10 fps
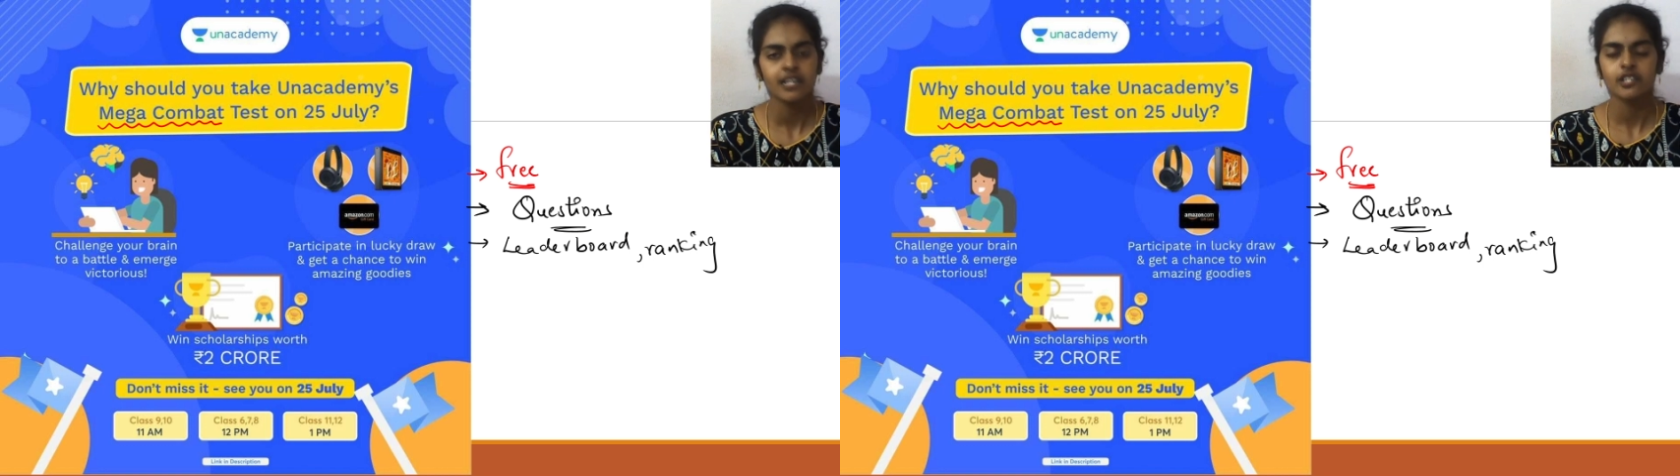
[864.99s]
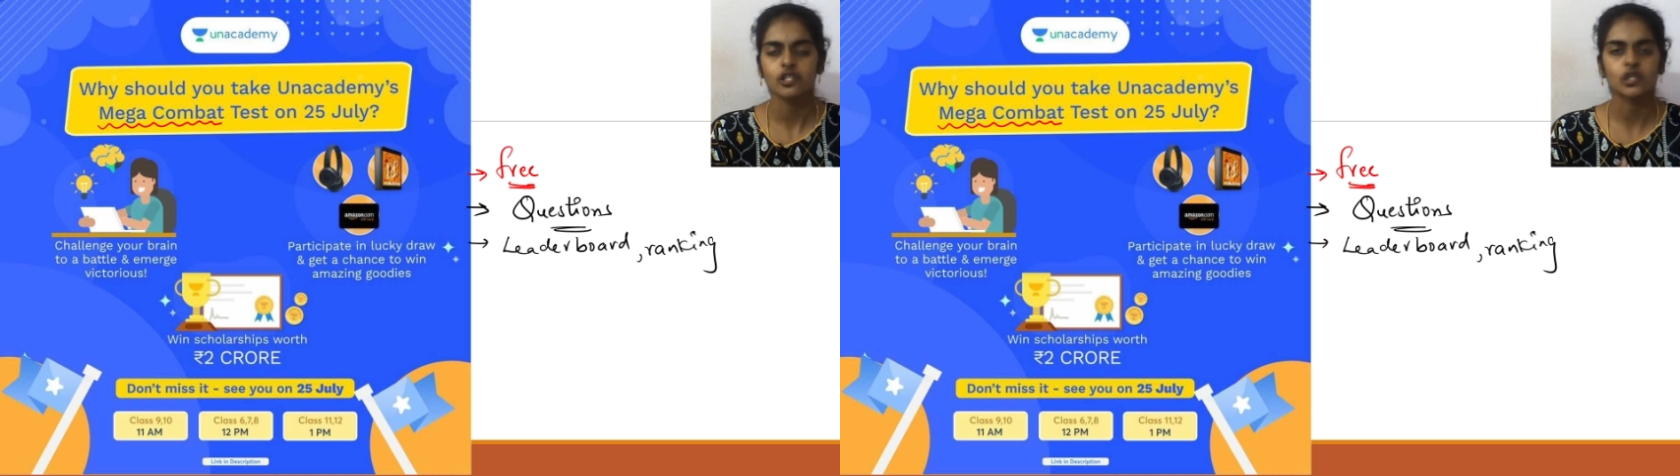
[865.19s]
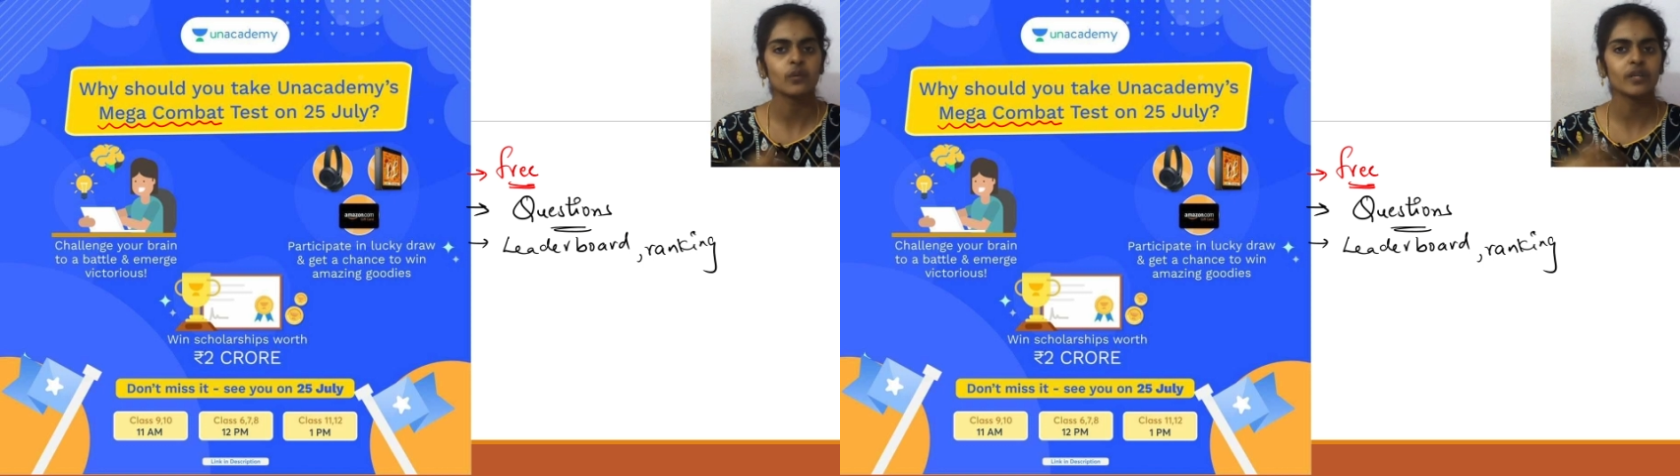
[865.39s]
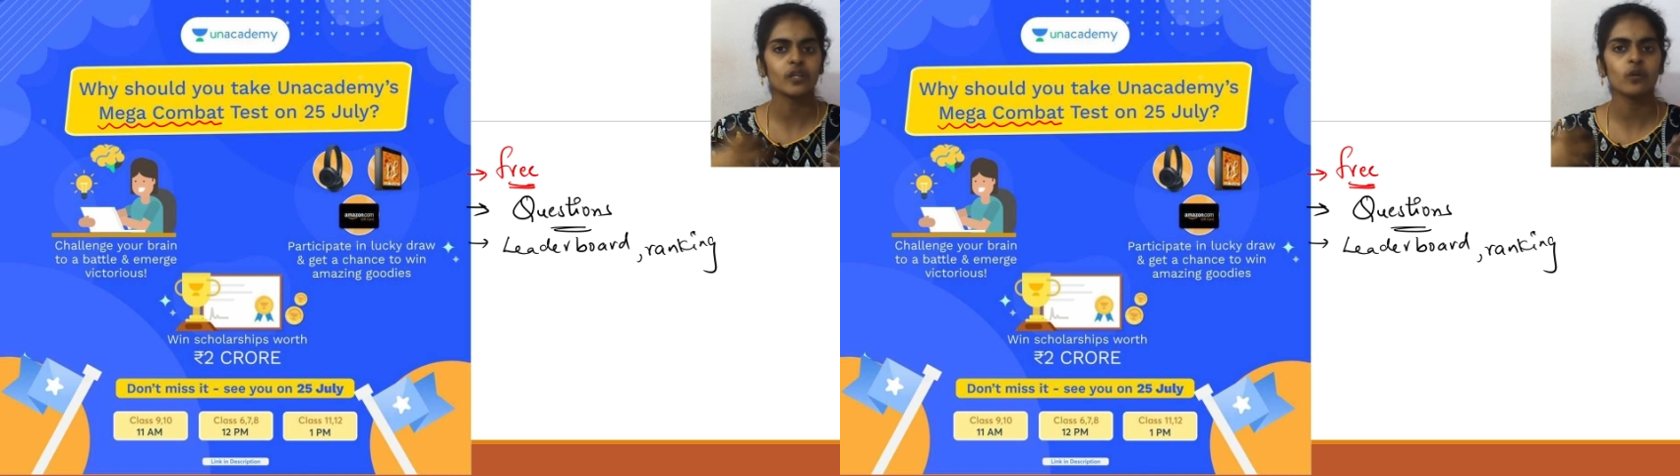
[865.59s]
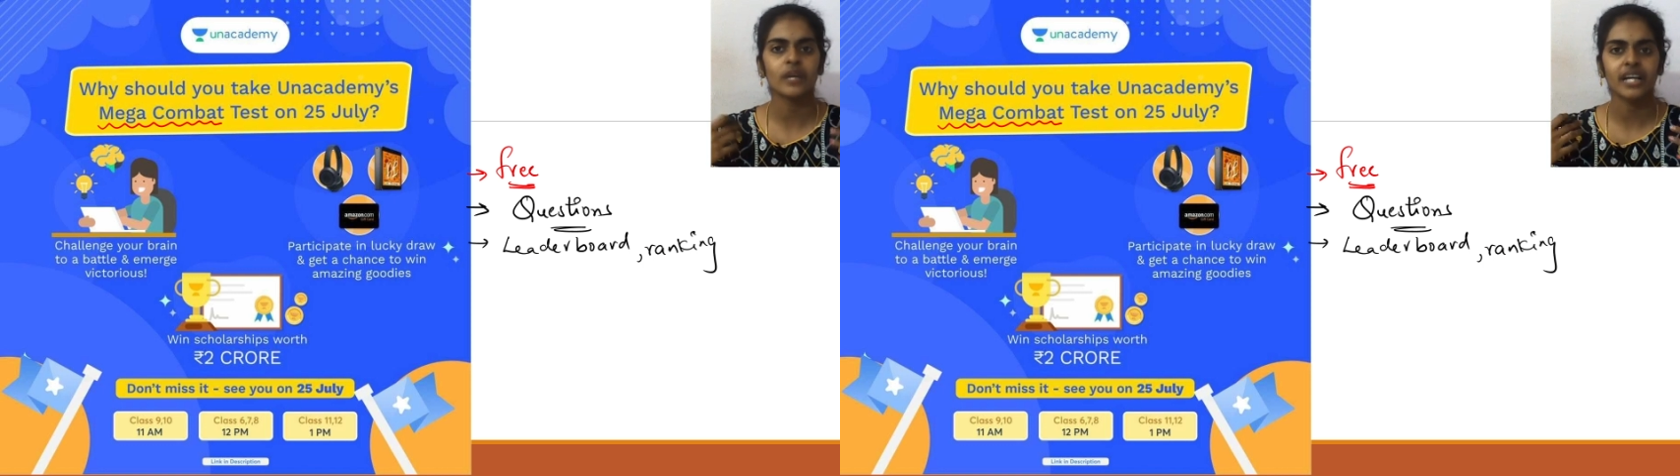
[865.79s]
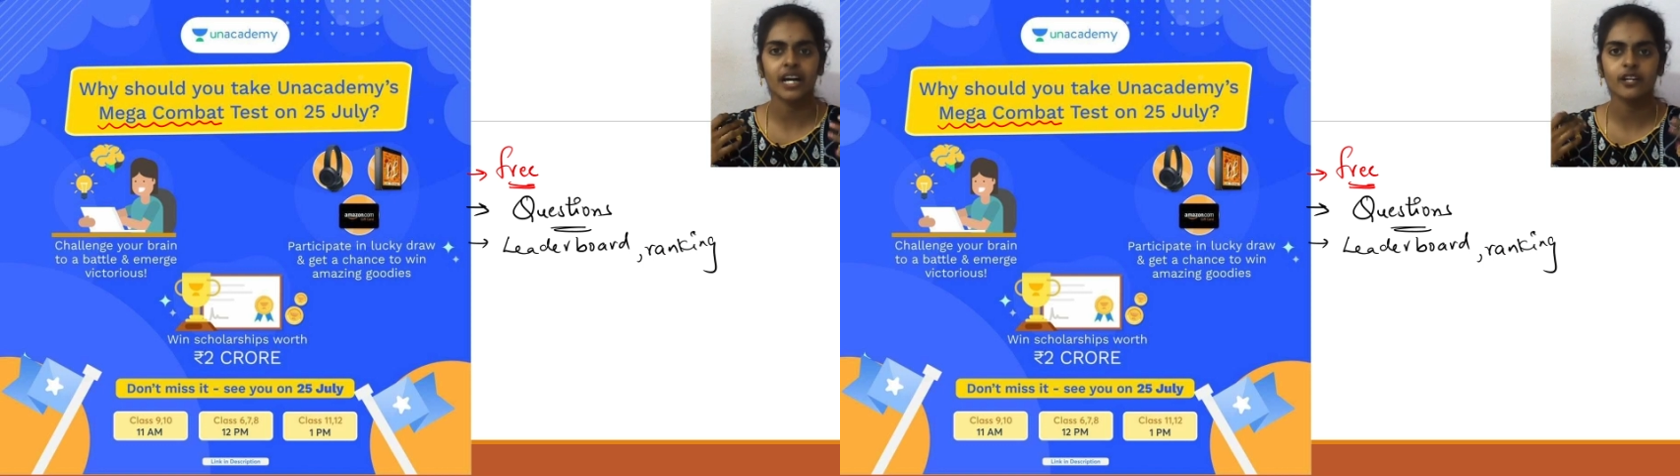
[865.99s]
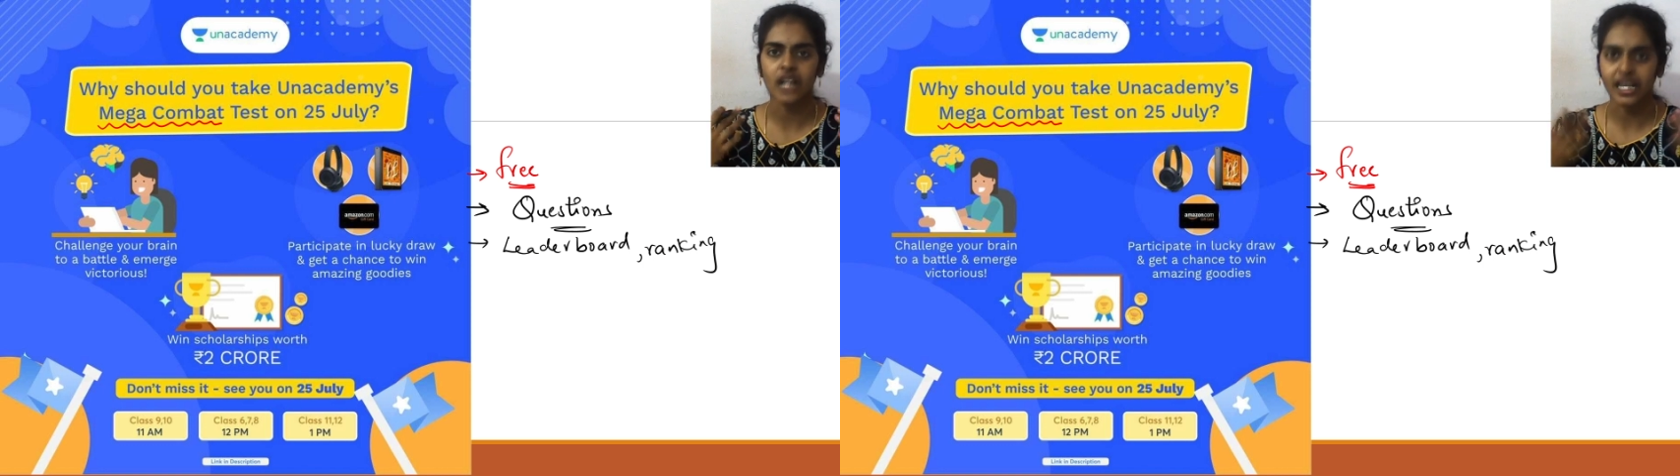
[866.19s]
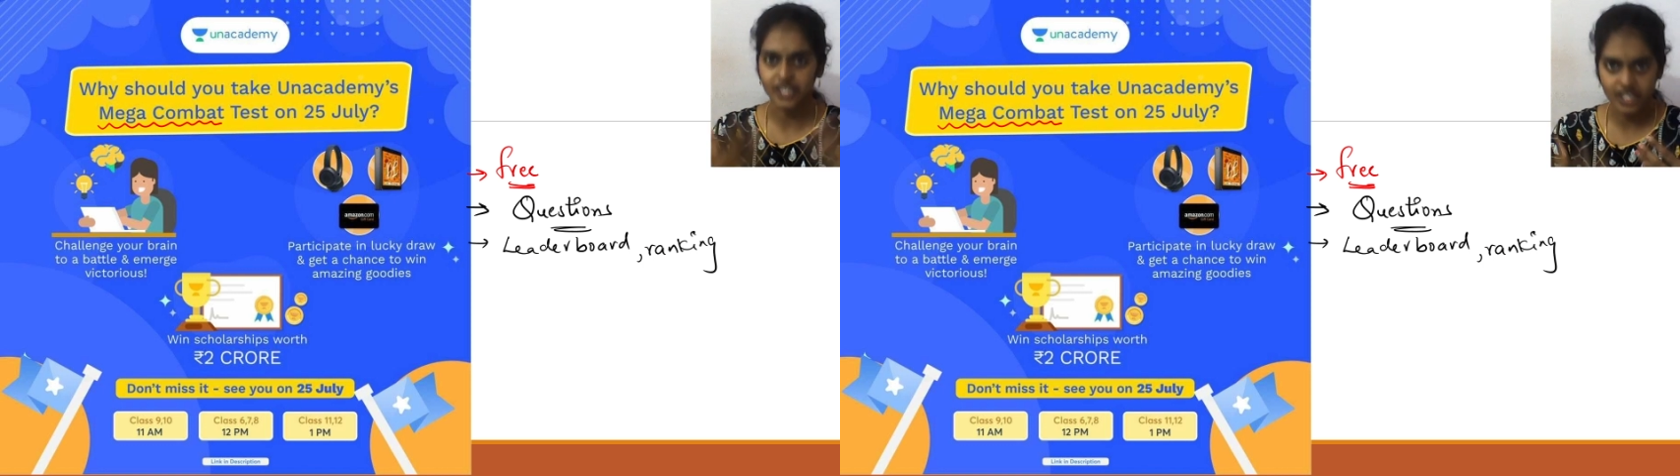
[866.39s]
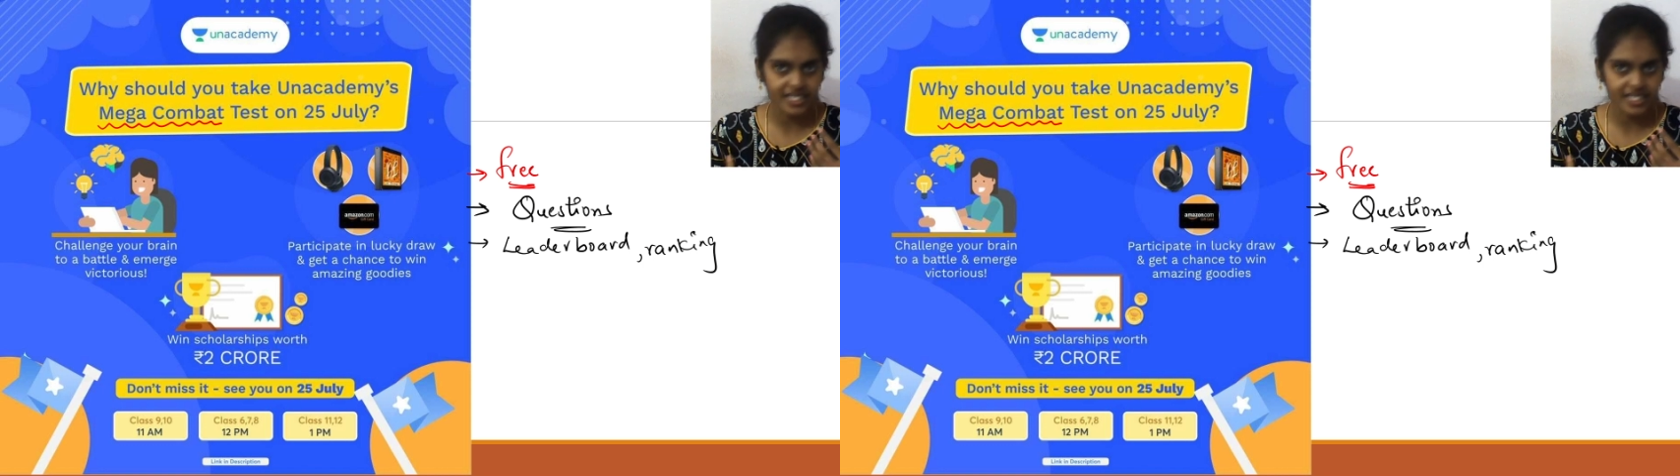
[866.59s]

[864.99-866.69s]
So you will know where are you actually